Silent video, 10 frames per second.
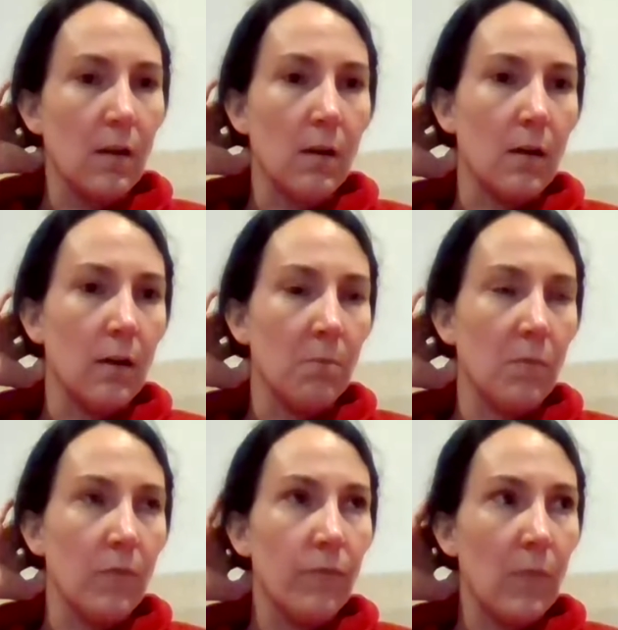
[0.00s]

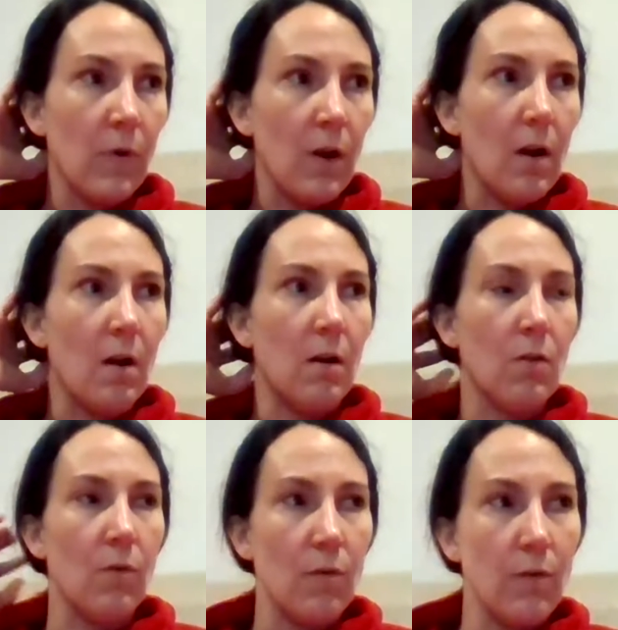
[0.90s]
I'll
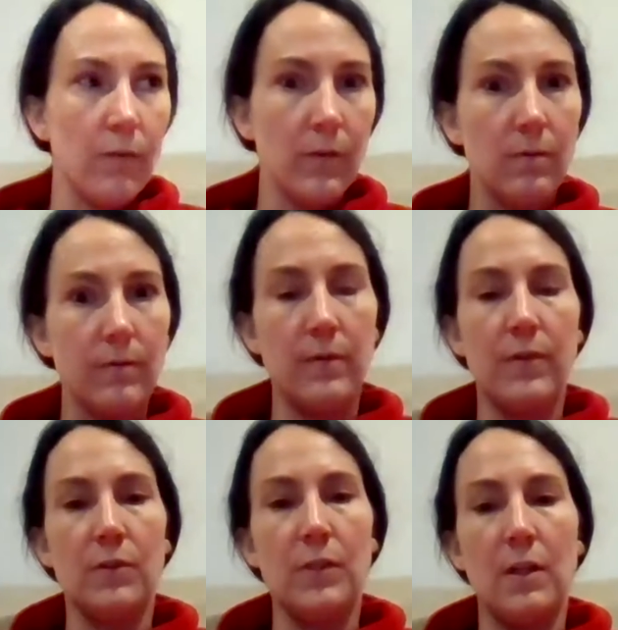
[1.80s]
go over the
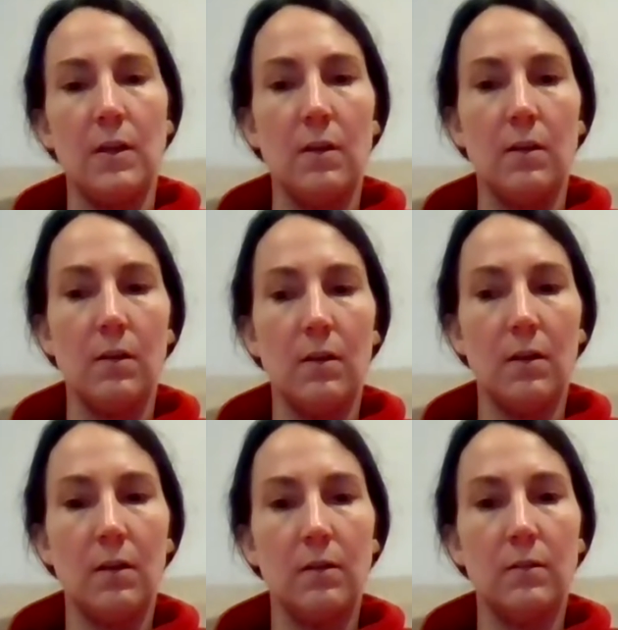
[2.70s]
review sheet
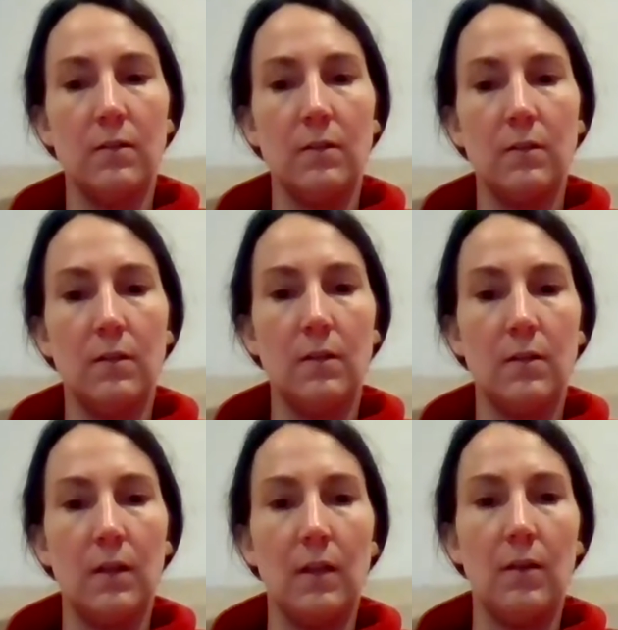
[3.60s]

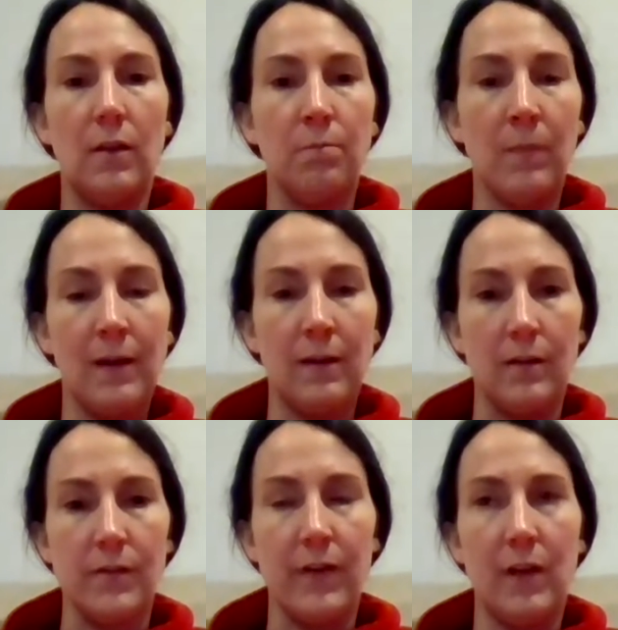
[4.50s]
in
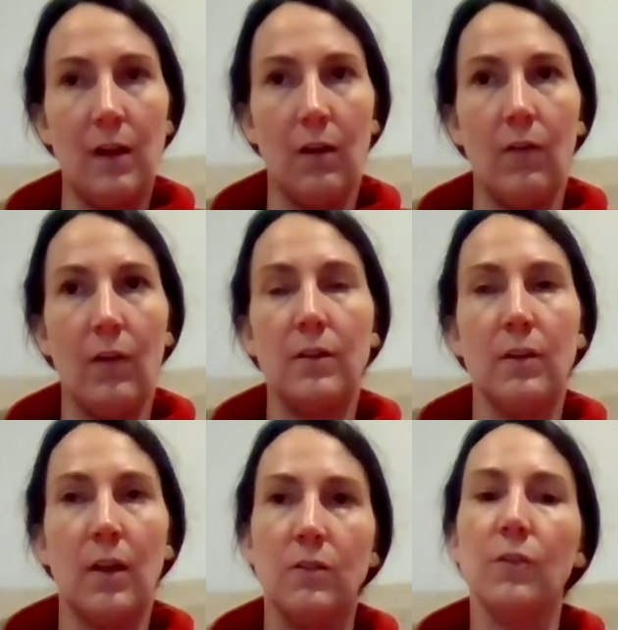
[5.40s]
Monday's video, and
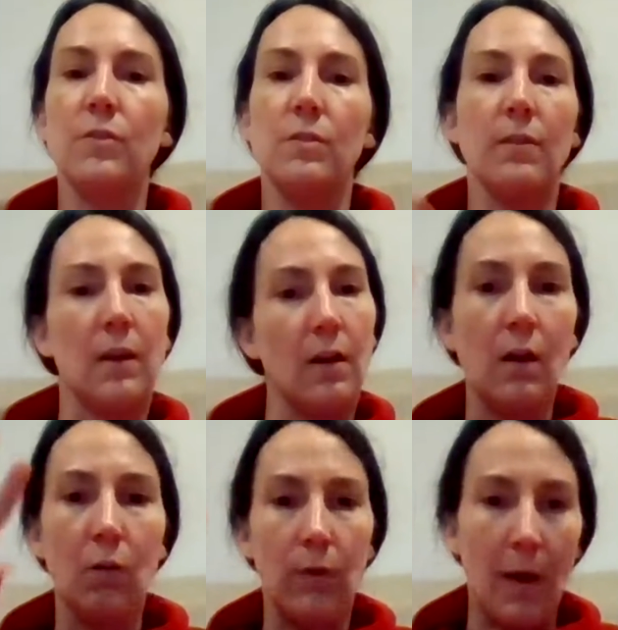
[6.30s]
then you'll do like
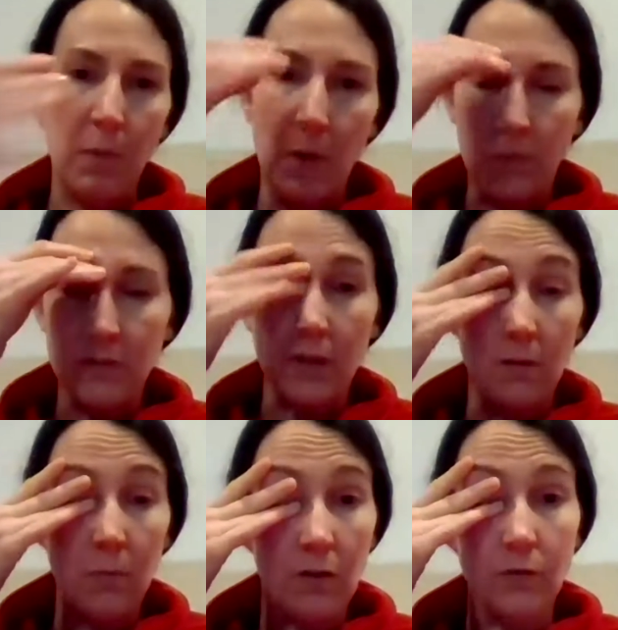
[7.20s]
a wrap-up
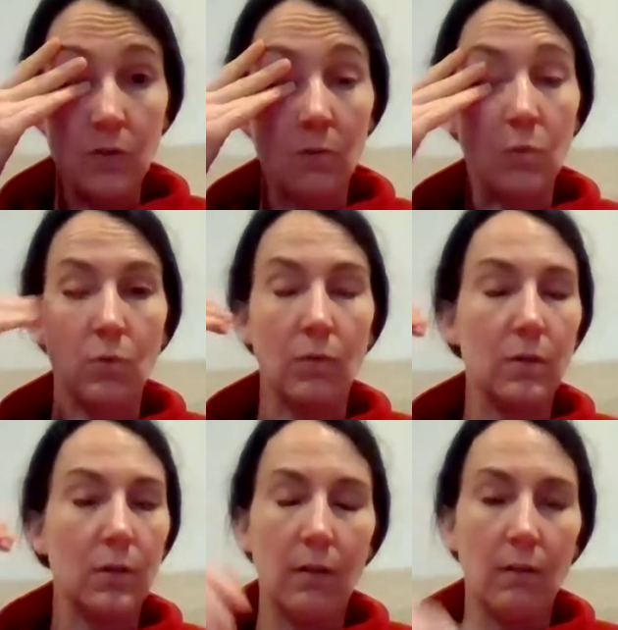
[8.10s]
assignment of some
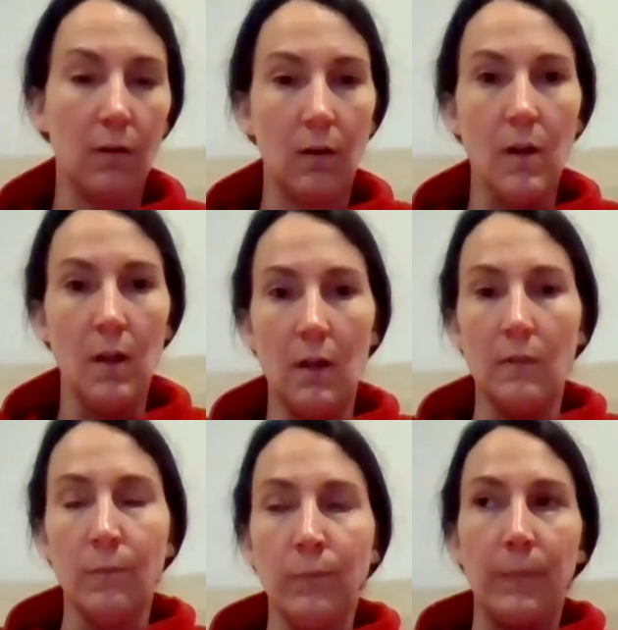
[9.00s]
sort, either
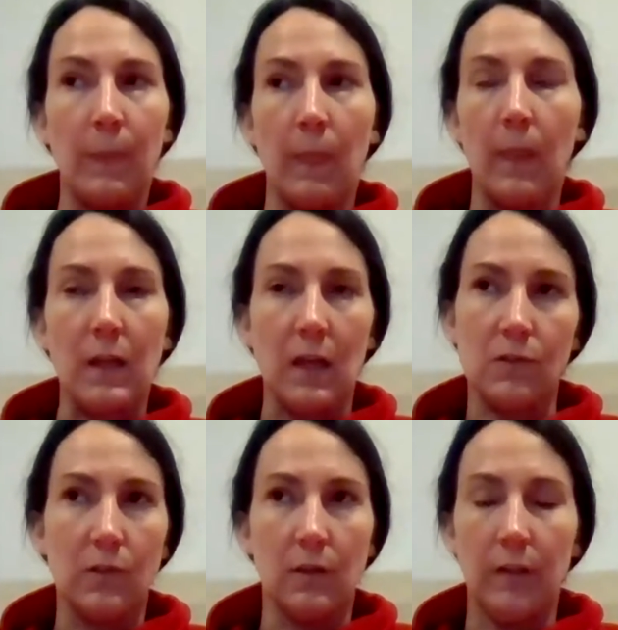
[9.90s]
a
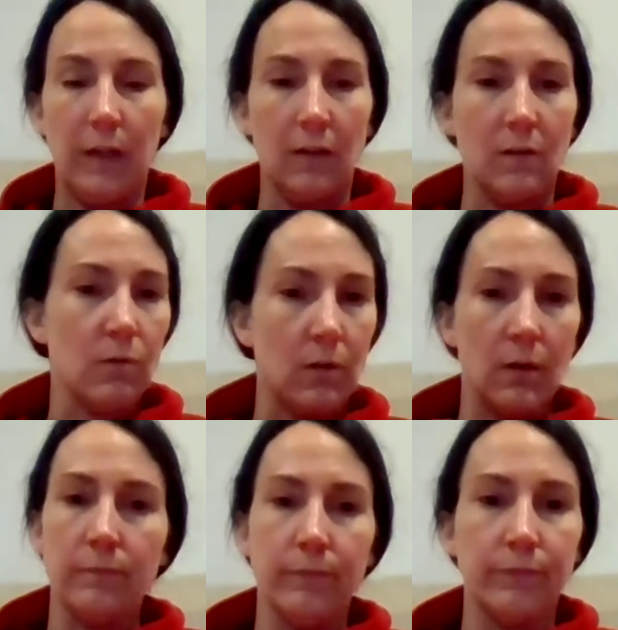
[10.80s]
castle learning
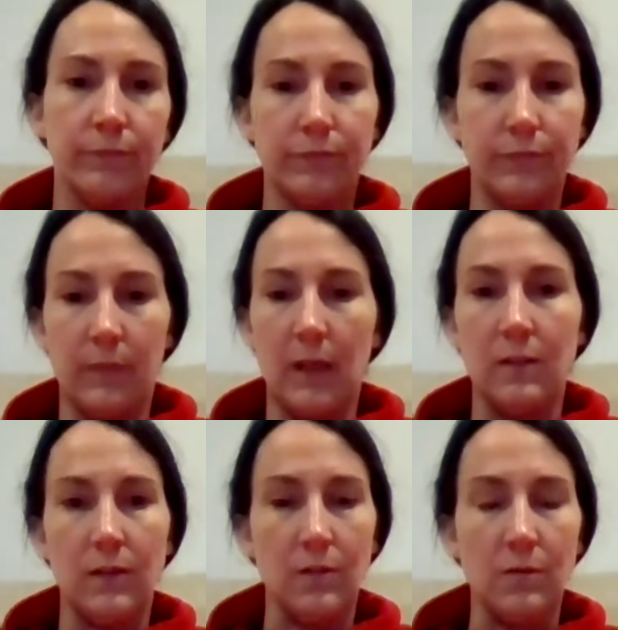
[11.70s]
or I
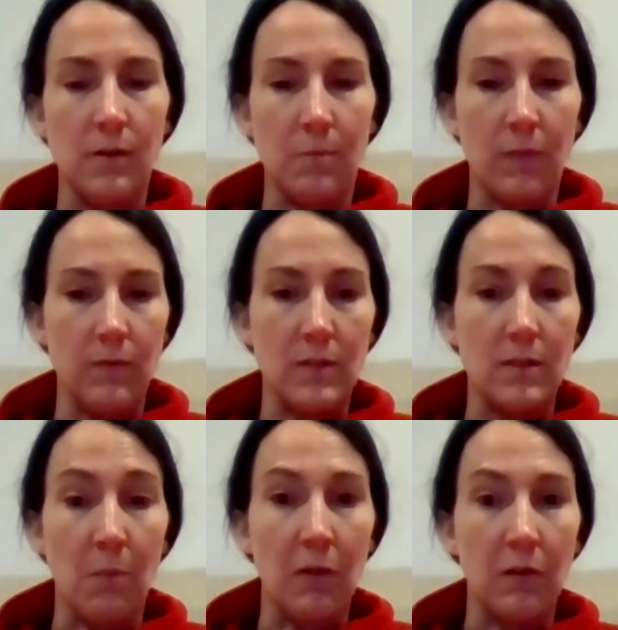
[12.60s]
don't know,
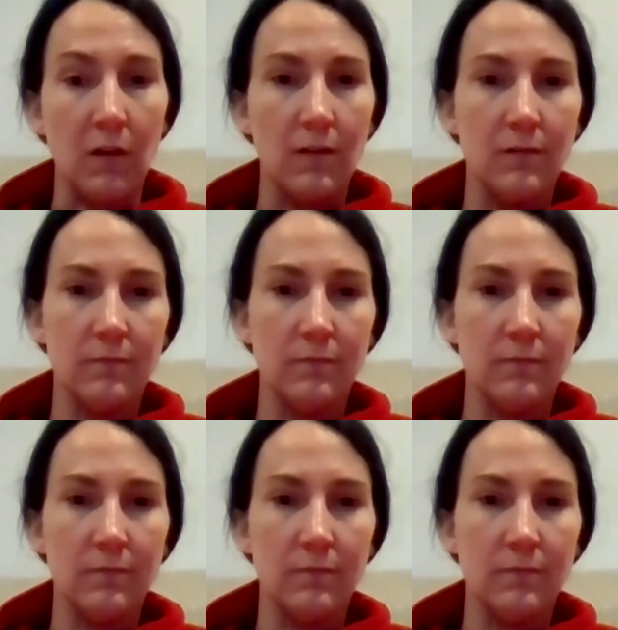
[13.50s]
some other